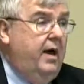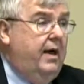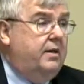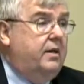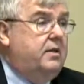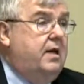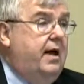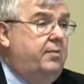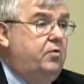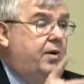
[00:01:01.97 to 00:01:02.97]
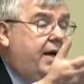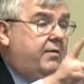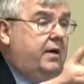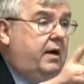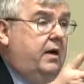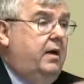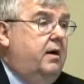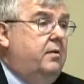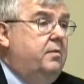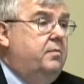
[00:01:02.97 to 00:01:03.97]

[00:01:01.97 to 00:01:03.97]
At this time, do we have any uh,